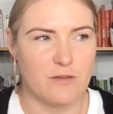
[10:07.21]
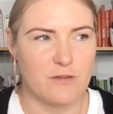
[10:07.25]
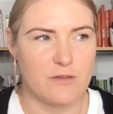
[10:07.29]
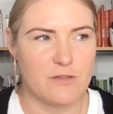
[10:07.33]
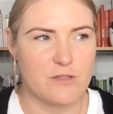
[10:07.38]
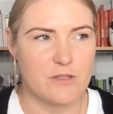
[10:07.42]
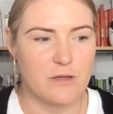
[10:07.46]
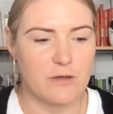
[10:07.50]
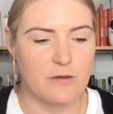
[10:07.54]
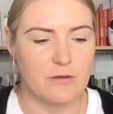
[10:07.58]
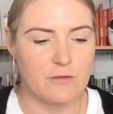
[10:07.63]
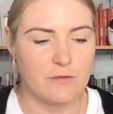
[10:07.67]

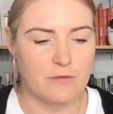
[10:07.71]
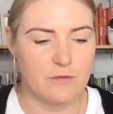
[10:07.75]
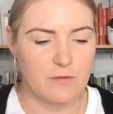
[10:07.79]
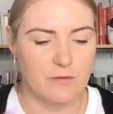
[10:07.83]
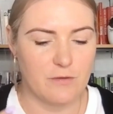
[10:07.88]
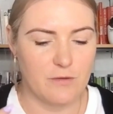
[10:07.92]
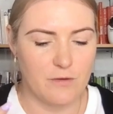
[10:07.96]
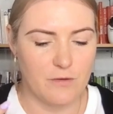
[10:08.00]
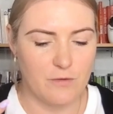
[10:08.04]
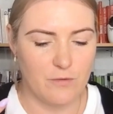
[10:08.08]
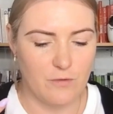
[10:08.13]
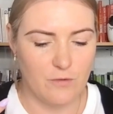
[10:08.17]
So
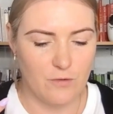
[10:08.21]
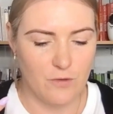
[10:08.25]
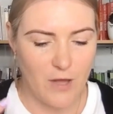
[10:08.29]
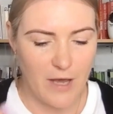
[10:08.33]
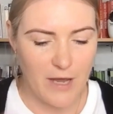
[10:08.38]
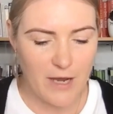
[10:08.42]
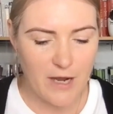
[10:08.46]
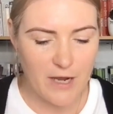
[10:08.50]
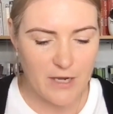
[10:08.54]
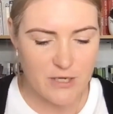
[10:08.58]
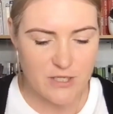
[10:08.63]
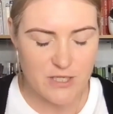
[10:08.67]

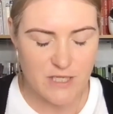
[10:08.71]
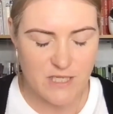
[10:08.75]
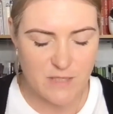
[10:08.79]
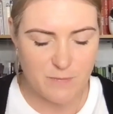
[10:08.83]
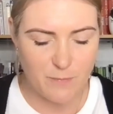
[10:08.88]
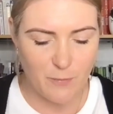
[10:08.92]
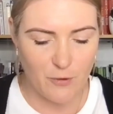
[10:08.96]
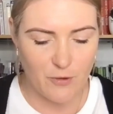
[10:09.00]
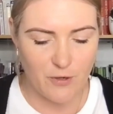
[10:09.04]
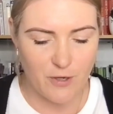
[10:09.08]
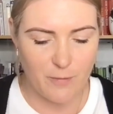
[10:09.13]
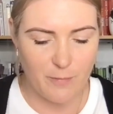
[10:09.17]
like I just
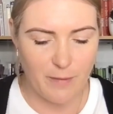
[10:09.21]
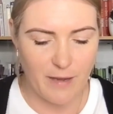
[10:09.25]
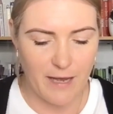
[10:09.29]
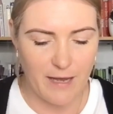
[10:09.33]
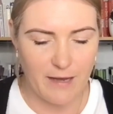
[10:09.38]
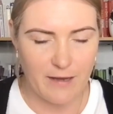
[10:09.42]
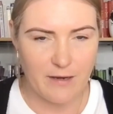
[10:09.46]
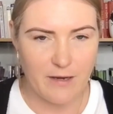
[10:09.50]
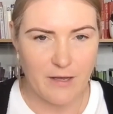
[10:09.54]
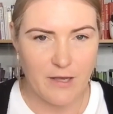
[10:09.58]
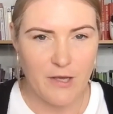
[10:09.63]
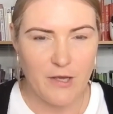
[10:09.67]
spoke
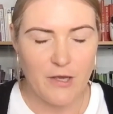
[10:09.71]
about,